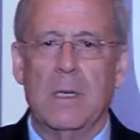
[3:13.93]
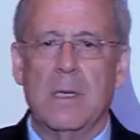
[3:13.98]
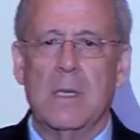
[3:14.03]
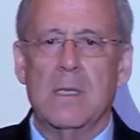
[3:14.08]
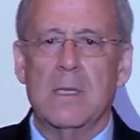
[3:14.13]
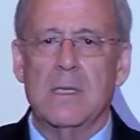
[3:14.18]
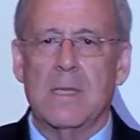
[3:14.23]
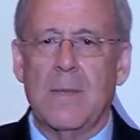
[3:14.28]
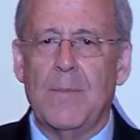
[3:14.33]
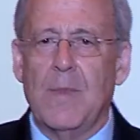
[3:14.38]

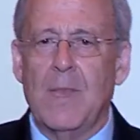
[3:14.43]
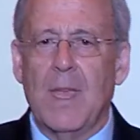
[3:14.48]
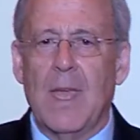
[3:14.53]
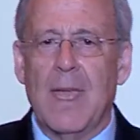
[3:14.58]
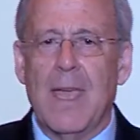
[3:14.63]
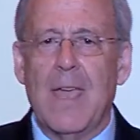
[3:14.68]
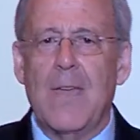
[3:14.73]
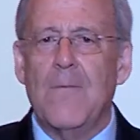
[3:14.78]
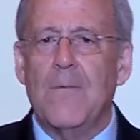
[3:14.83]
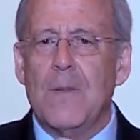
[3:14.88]
Something
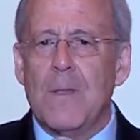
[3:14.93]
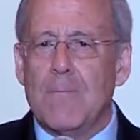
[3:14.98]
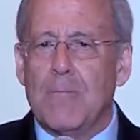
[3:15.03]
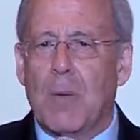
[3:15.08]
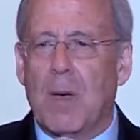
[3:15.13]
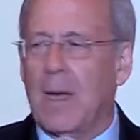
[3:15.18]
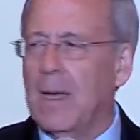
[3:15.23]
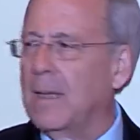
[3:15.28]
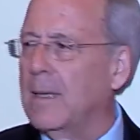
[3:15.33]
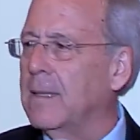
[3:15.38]
every
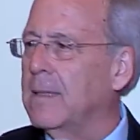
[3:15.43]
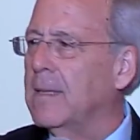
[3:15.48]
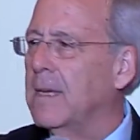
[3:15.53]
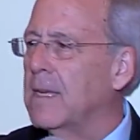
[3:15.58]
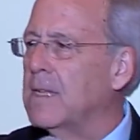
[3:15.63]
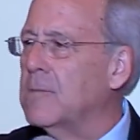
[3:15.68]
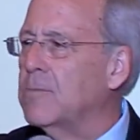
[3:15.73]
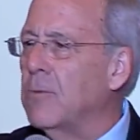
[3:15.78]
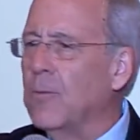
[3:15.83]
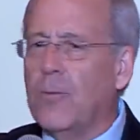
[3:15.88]
pilot
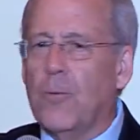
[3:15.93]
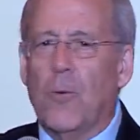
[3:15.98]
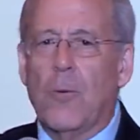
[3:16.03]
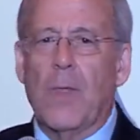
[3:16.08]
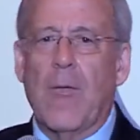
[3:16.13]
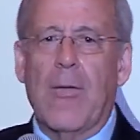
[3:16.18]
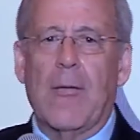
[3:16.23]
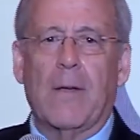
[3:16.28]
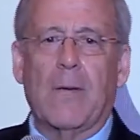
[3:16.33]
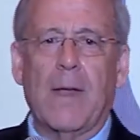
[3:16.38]
does before
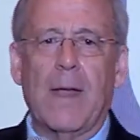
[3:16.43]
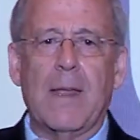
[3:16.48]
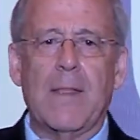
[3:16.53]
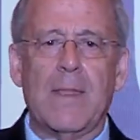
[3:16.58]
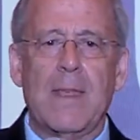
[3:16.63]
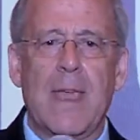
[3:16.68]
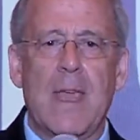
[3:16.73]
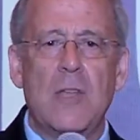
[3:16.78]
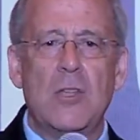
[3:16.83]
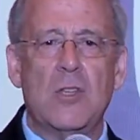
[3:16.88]
they crank
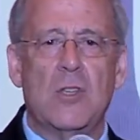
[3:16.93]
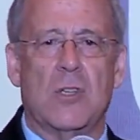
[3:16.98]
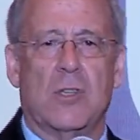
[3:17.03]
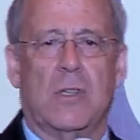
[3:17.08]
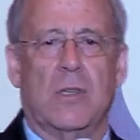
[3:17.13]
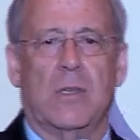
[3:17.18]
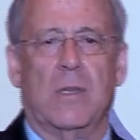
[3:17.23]
the engine.